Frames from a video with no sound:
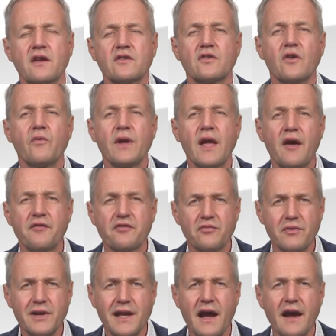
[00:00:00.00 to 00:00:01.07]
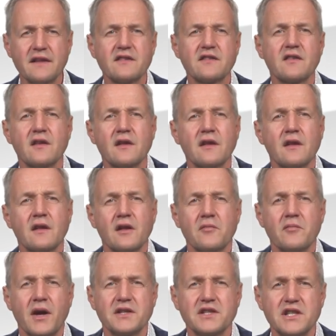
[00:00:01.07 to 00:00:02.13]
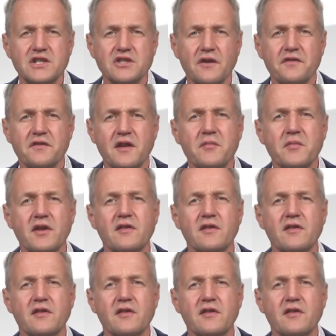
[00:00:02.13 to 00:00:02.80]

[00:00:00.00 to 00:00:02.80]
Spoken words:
So we have 3 lines, but each of them